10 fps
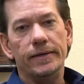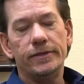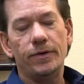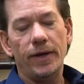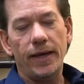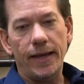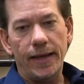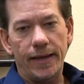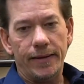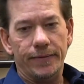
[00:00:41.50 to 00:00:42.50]
So
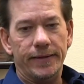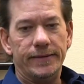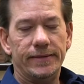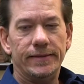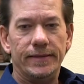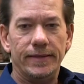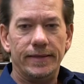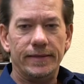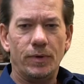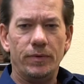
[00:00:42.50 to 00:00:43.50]
anyways,
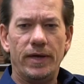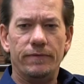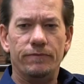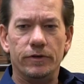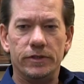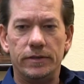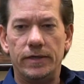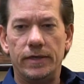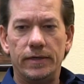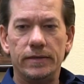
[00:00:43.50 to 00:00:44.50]
that's why we have
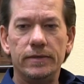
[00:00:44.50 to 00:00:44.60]
version